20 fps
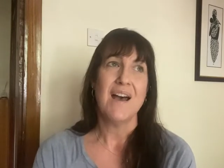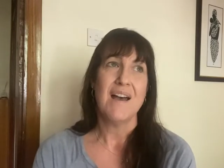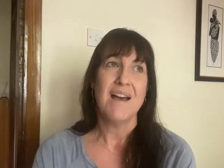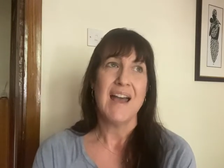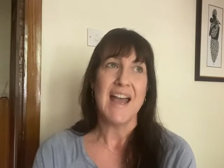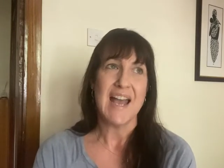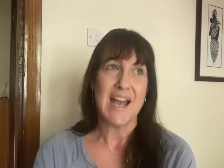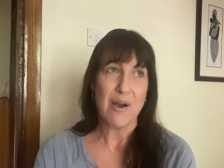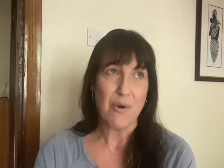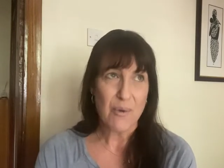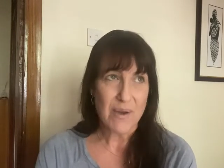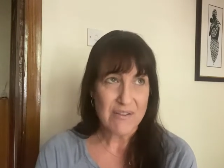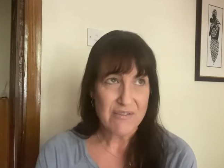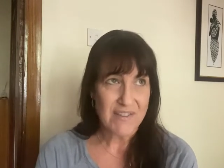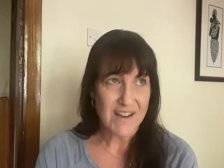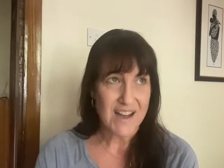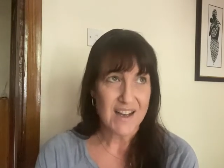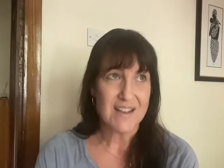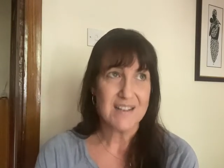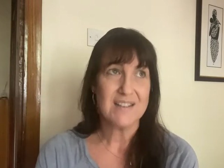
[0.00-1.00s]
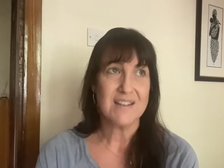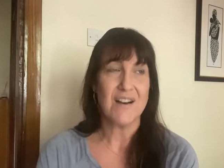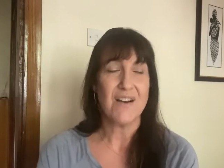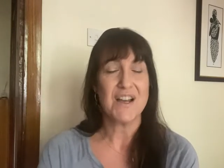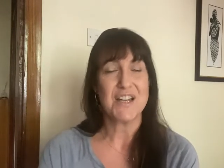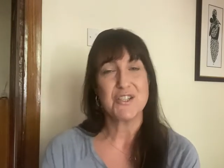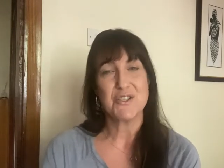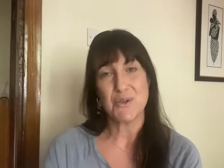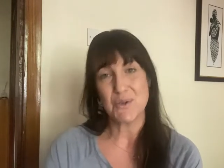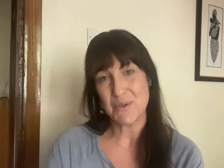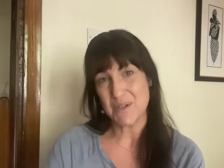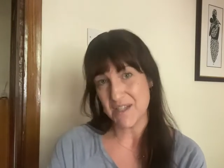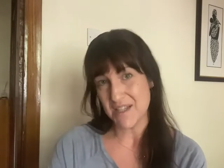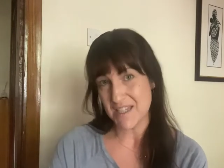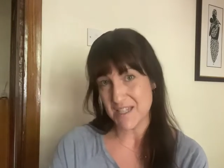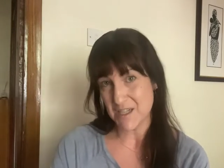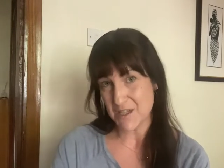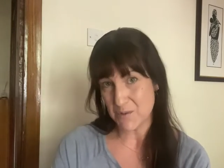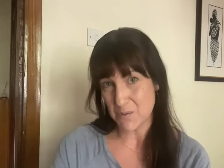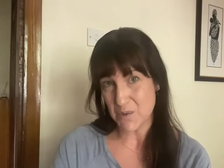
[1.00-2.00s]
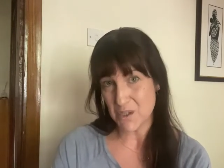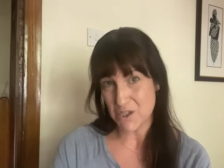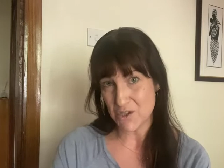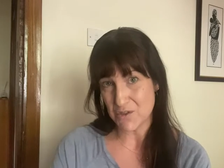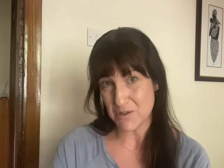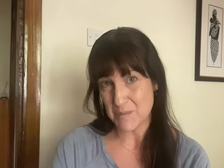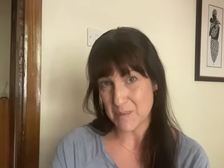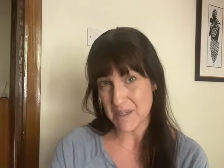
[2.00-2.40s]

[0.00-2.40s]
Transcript: However, I don't think that we should